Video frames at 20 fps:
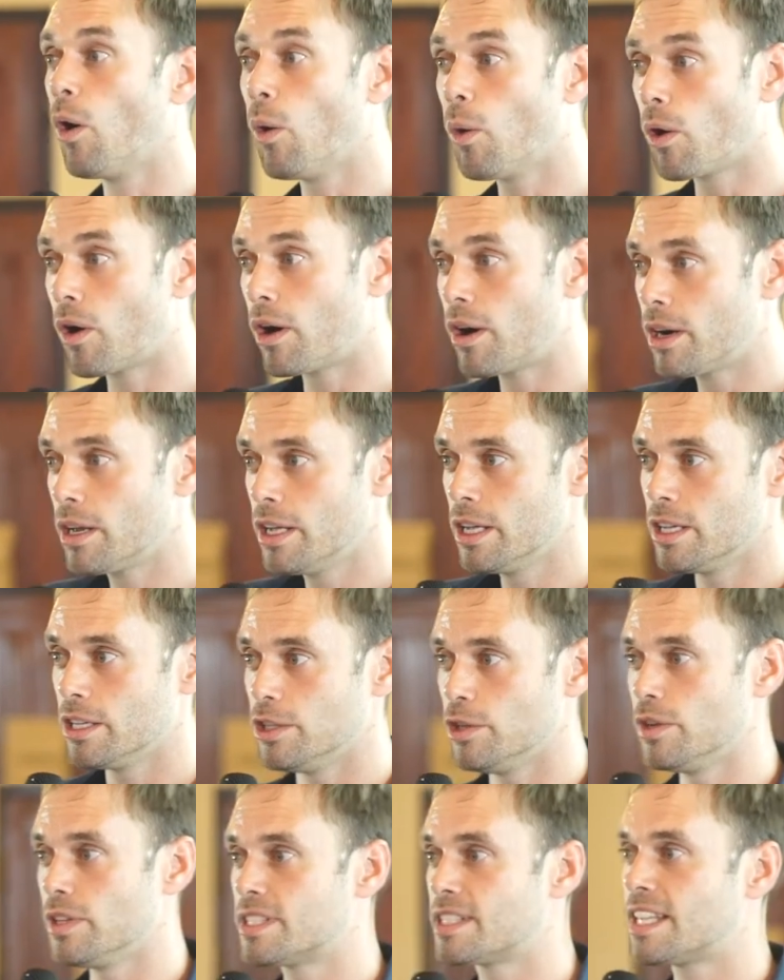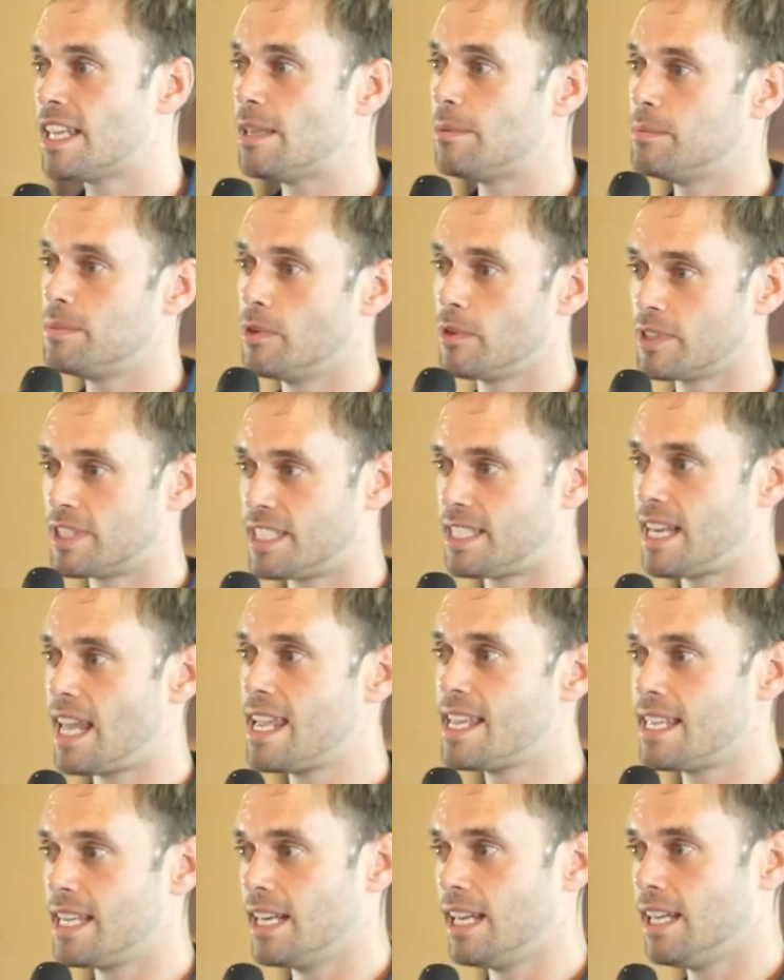Or you just keep
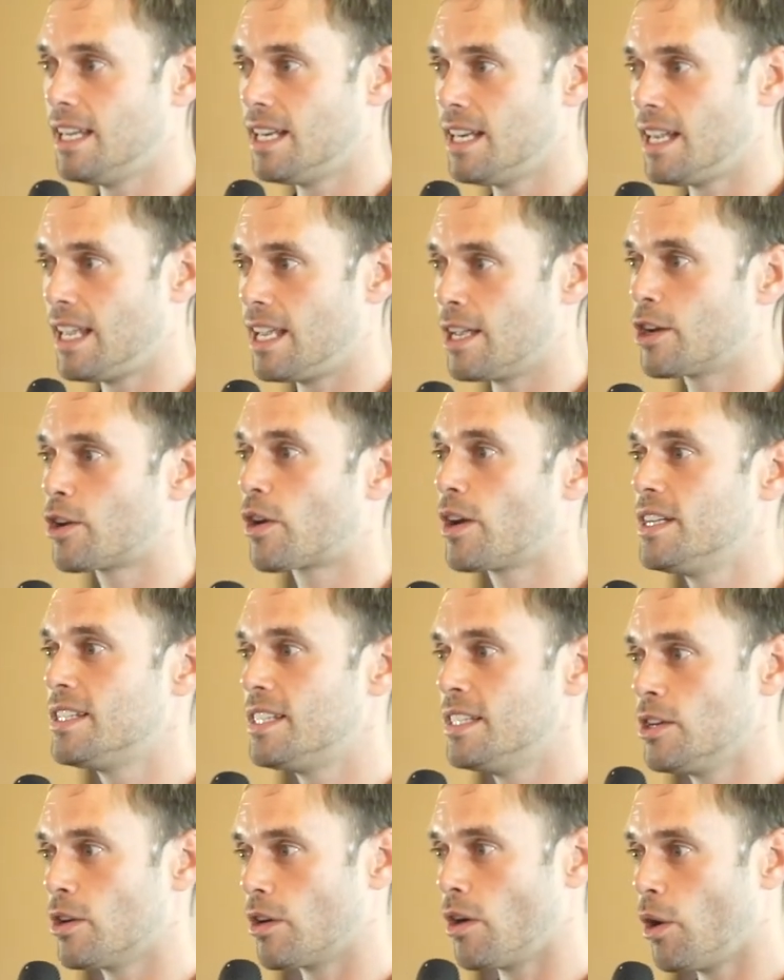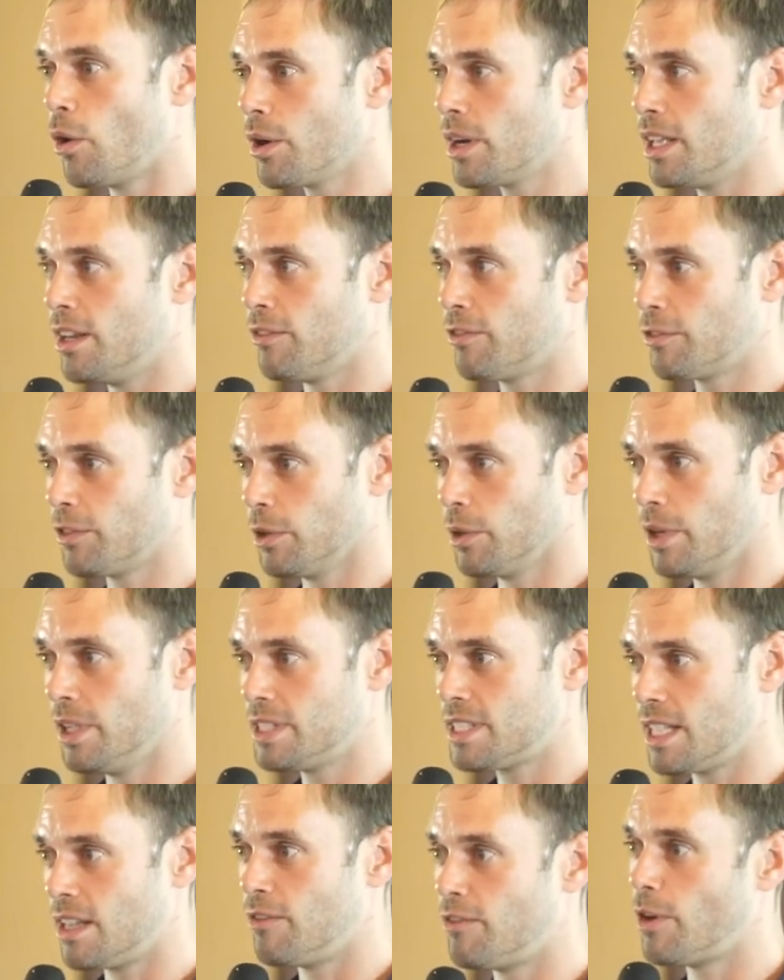staking it, increasing your own
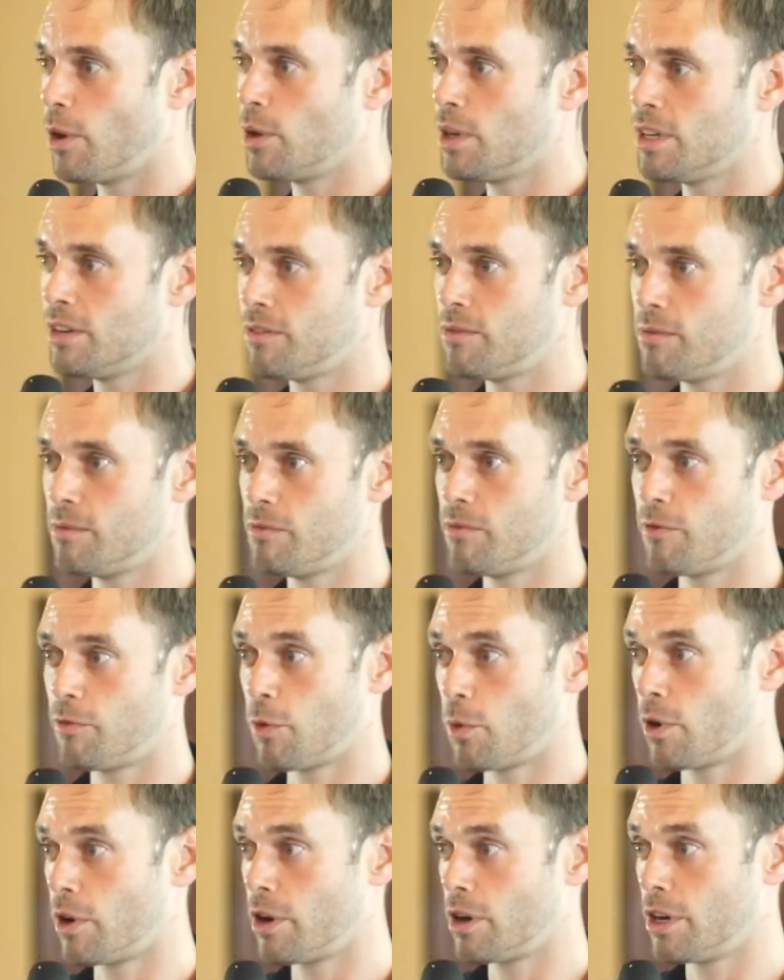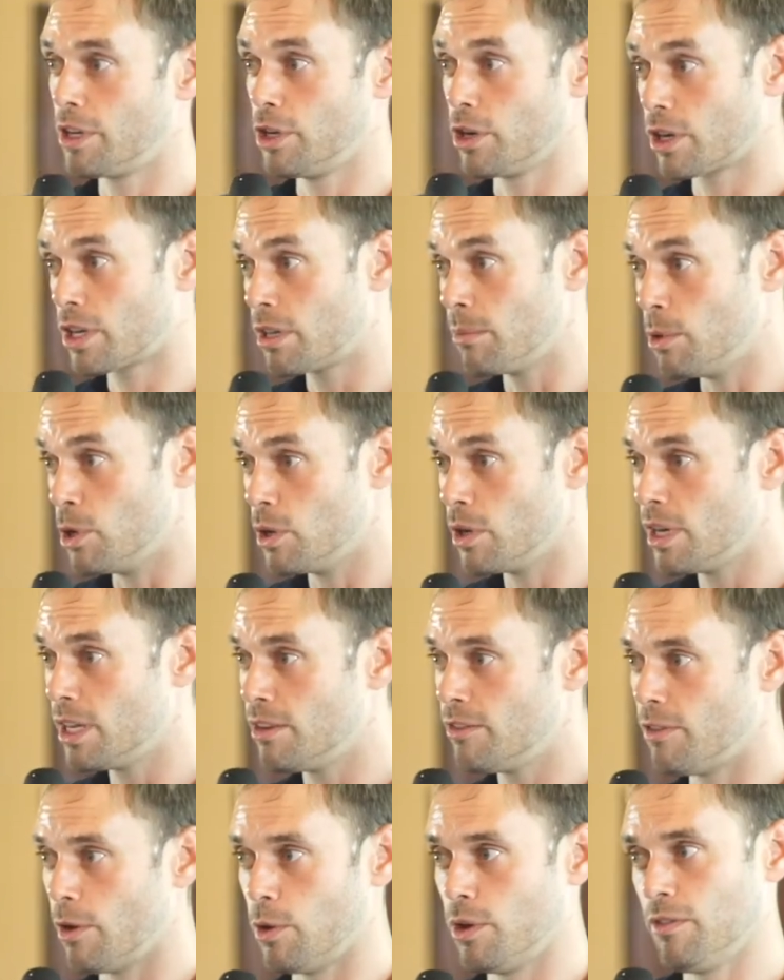influence and voting for your
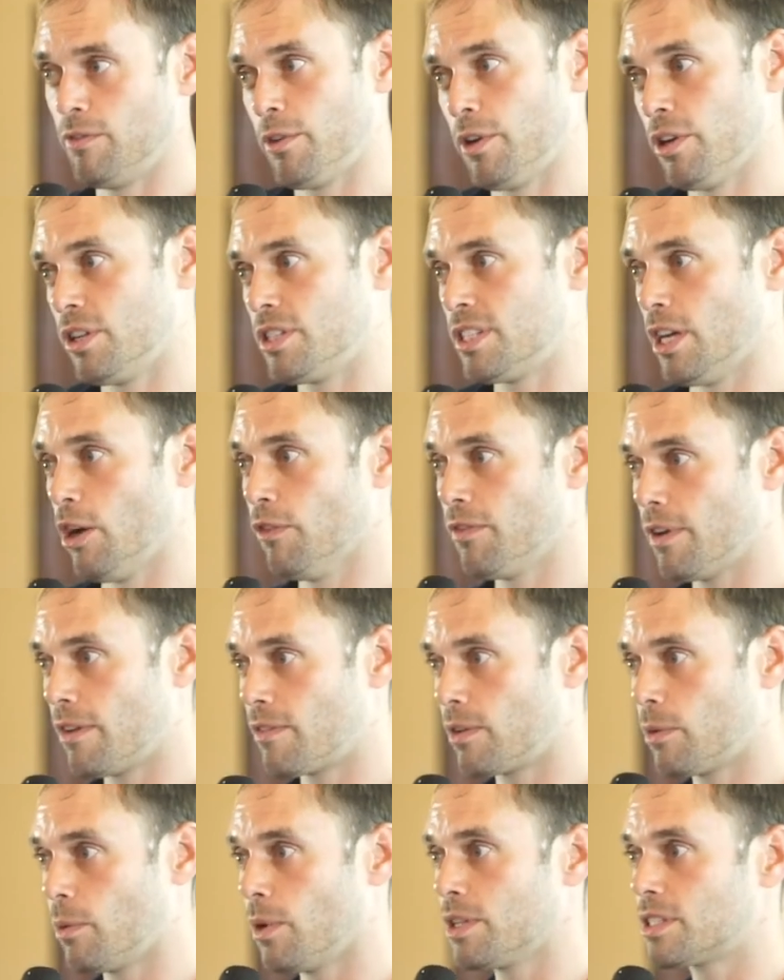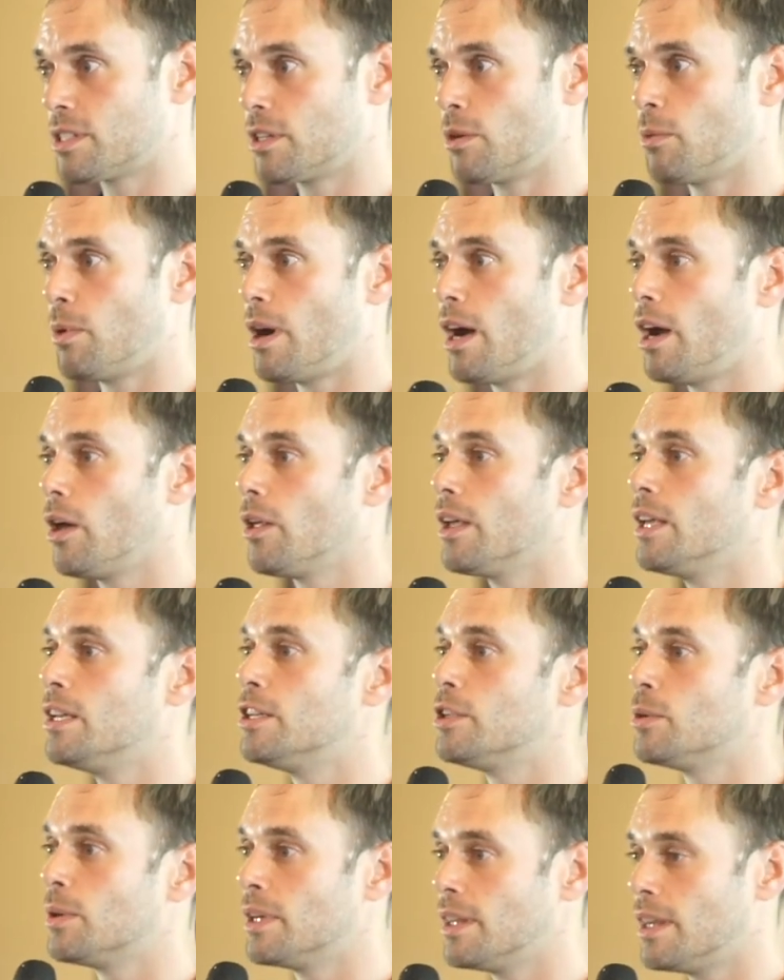community, voting for yourself every once in a while, and
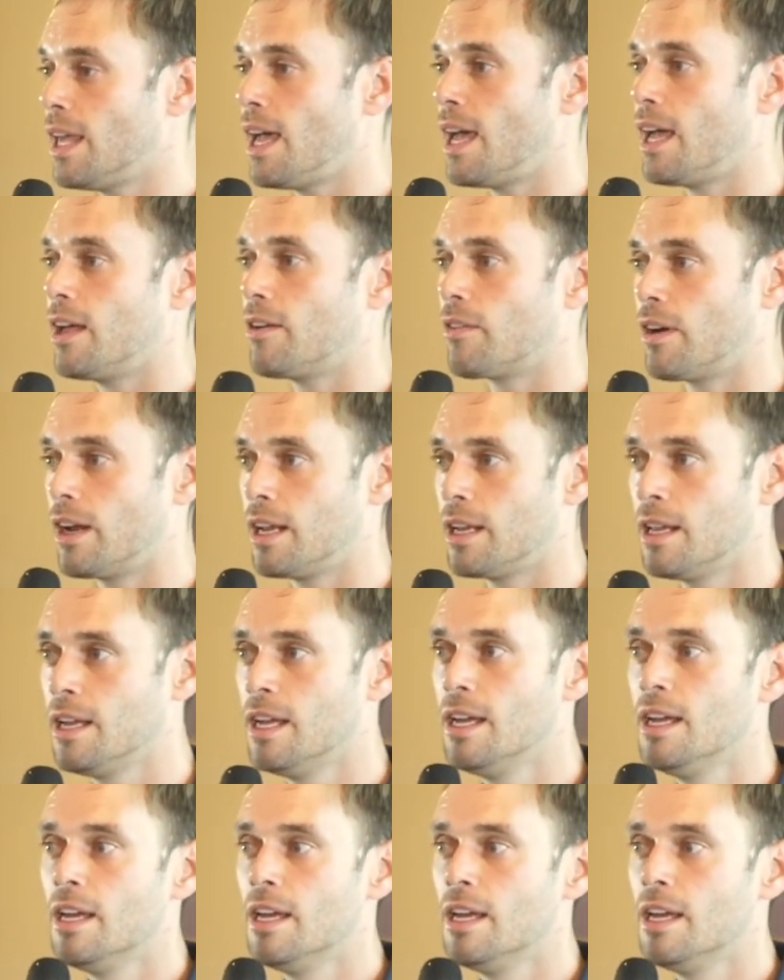doing that, right?